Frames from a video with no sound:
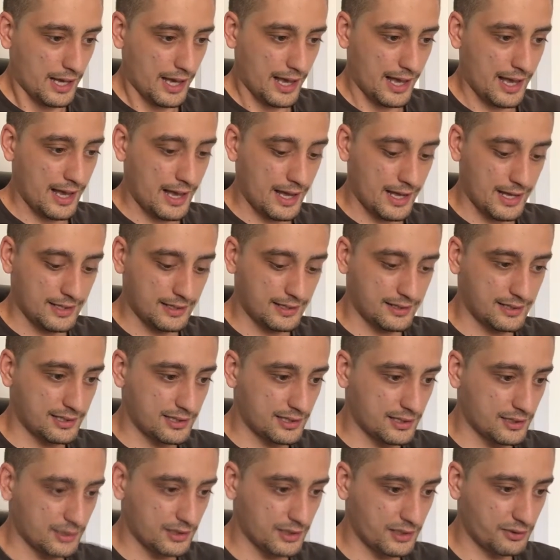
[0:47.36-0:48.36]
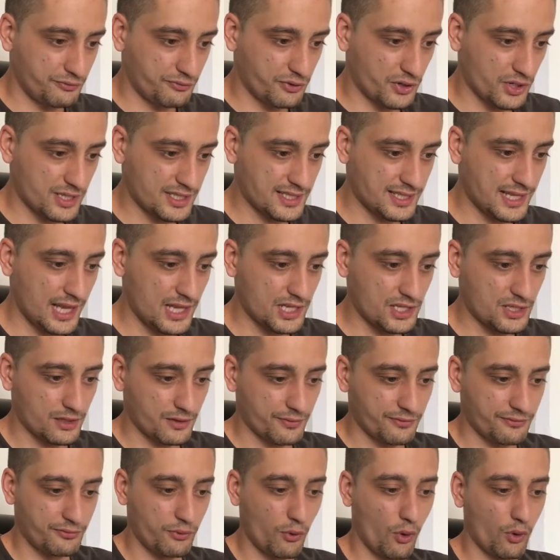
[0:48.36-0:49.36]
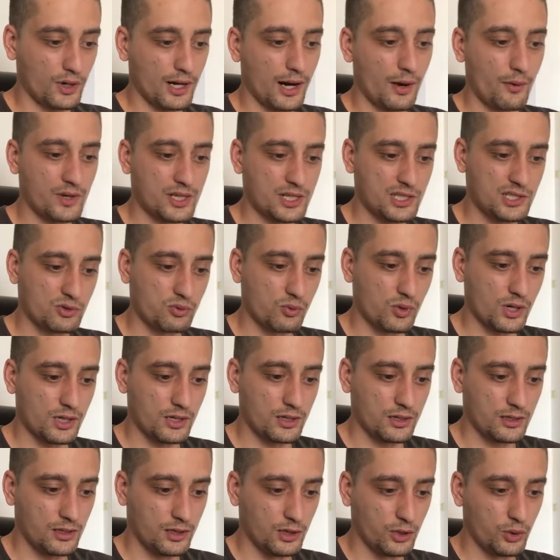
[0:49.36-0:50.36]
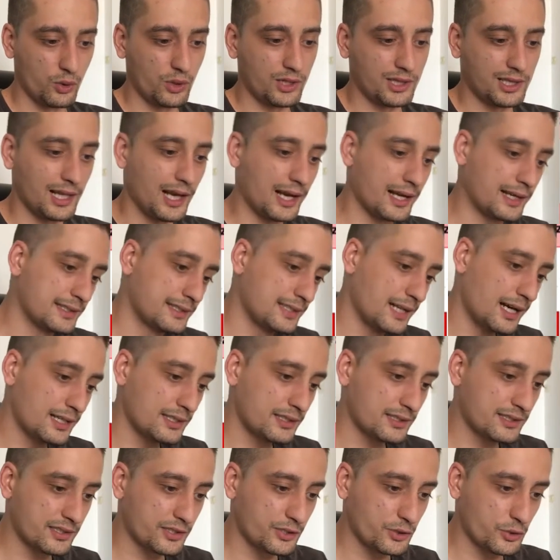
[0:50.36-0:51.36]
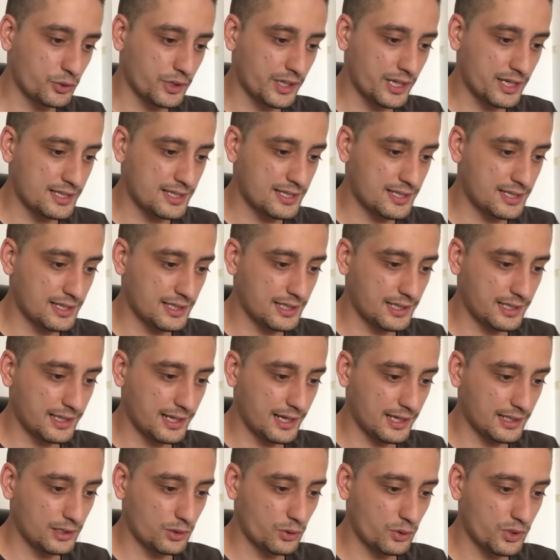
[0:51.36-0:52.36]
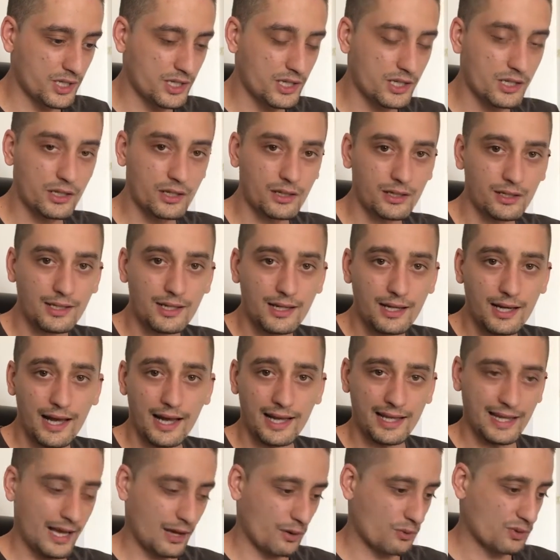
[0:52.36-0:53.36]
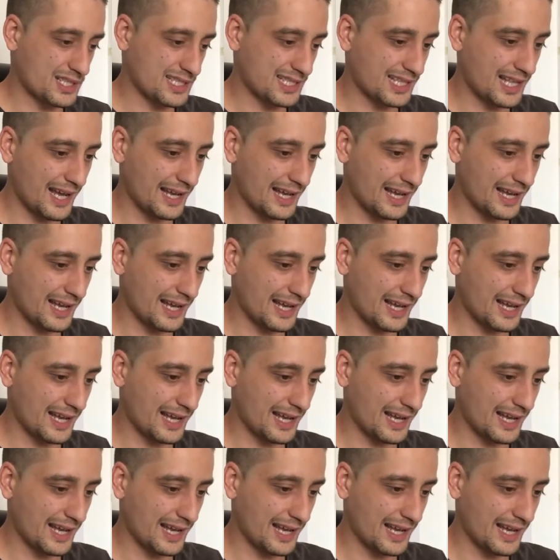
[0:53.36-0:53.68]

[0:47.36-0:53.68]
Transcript: and the first eight four hours were looked like that you can see the candle here and I was